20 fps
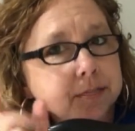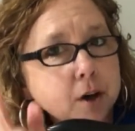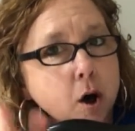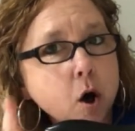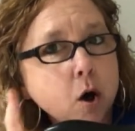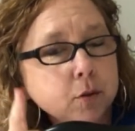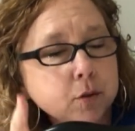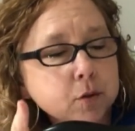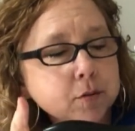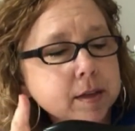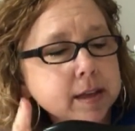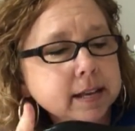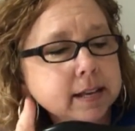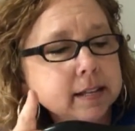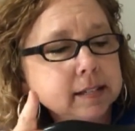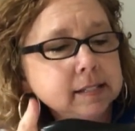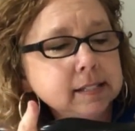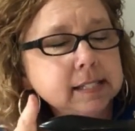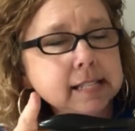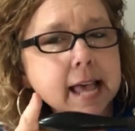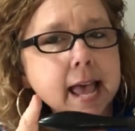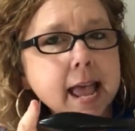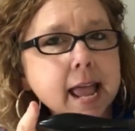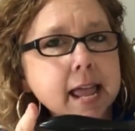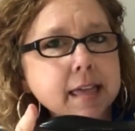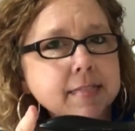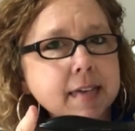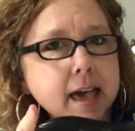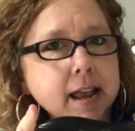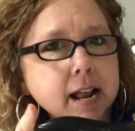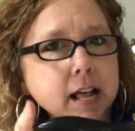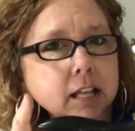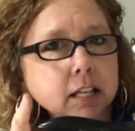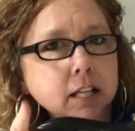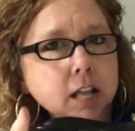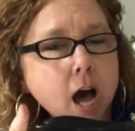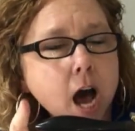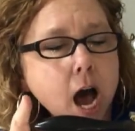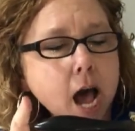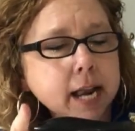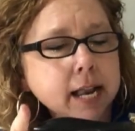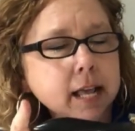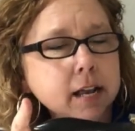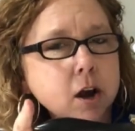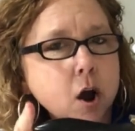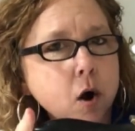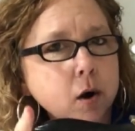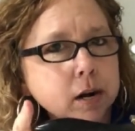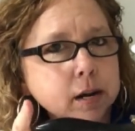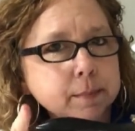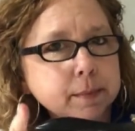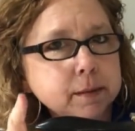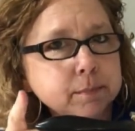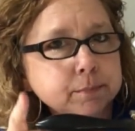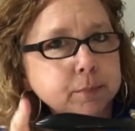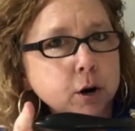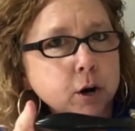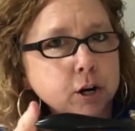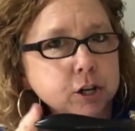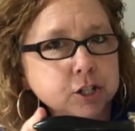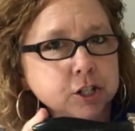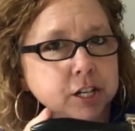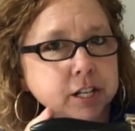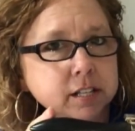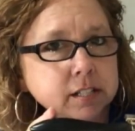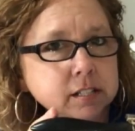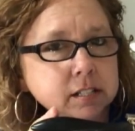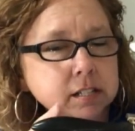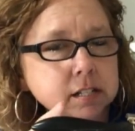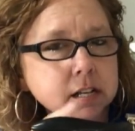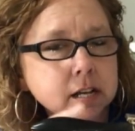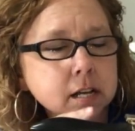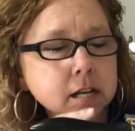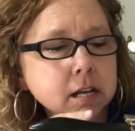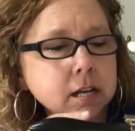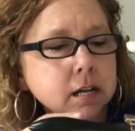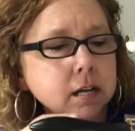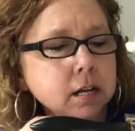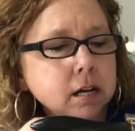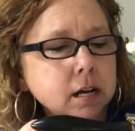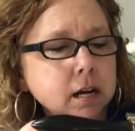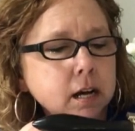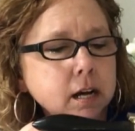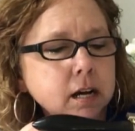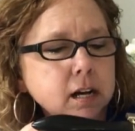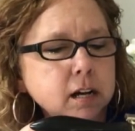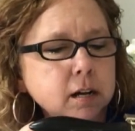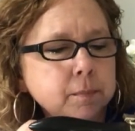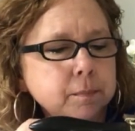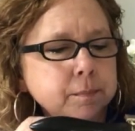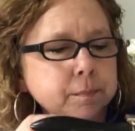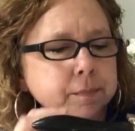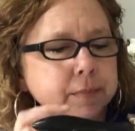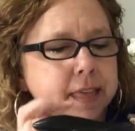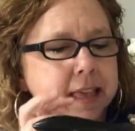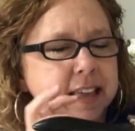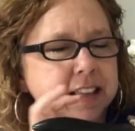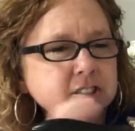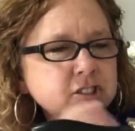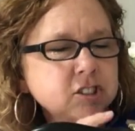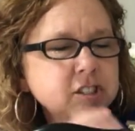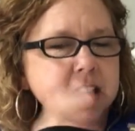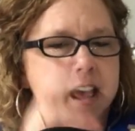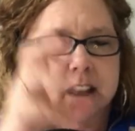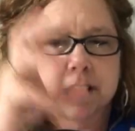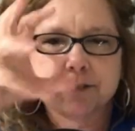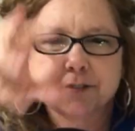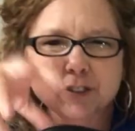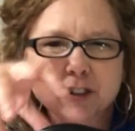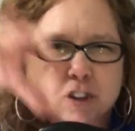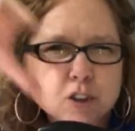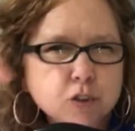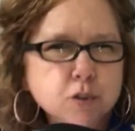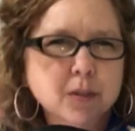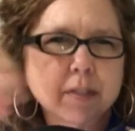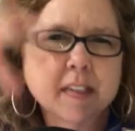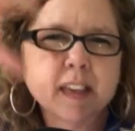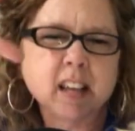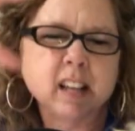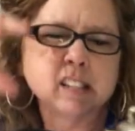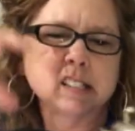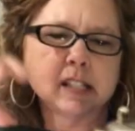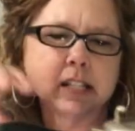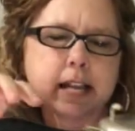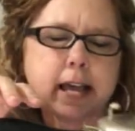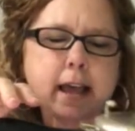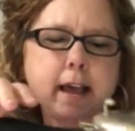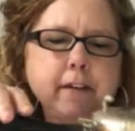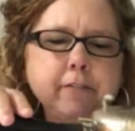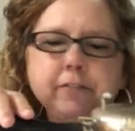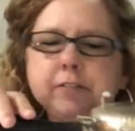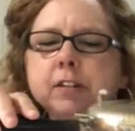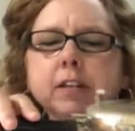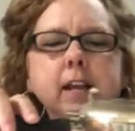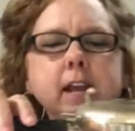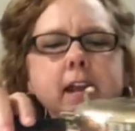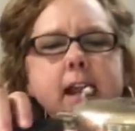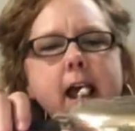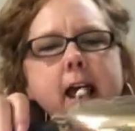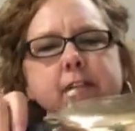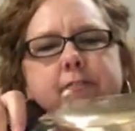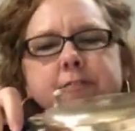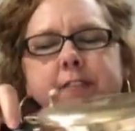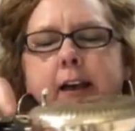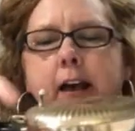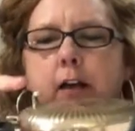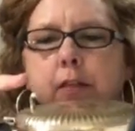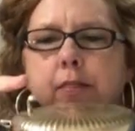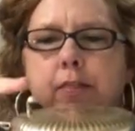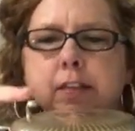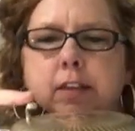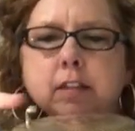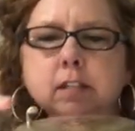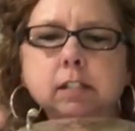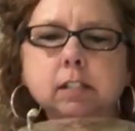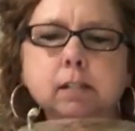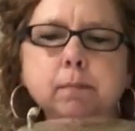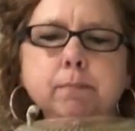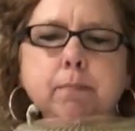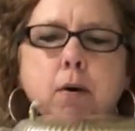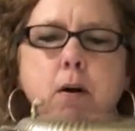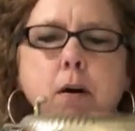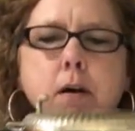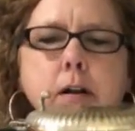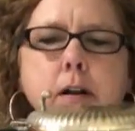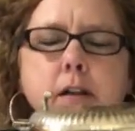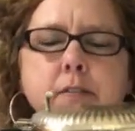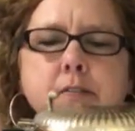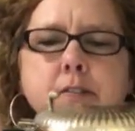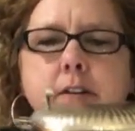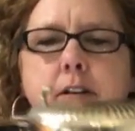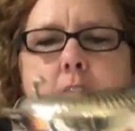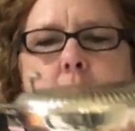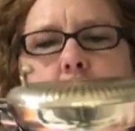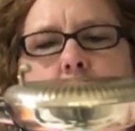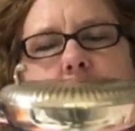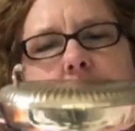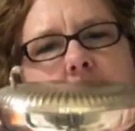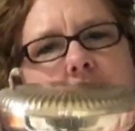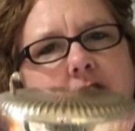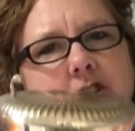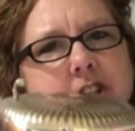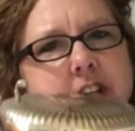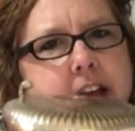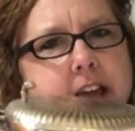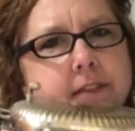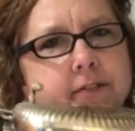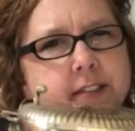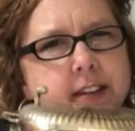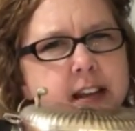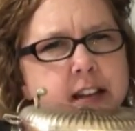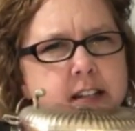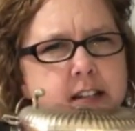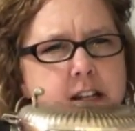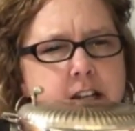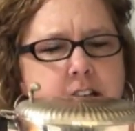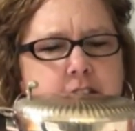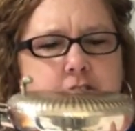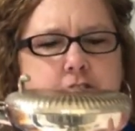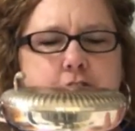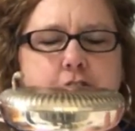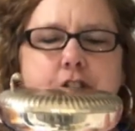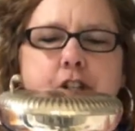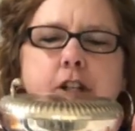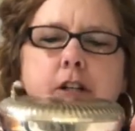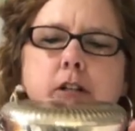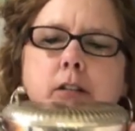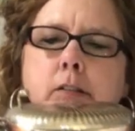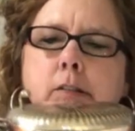although they did say that a lot had already been purchased, um, they just had a few things left. And I found this part of a the chafing dish.